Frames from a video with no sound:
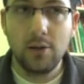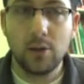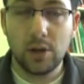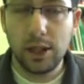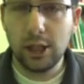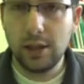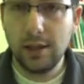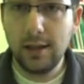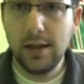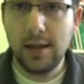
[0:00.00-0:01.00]

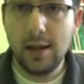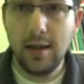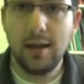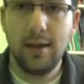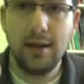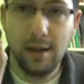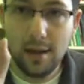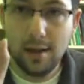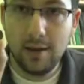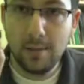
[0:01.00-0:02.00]
Traditionally,
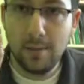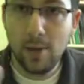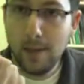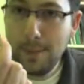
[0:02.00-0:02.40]
the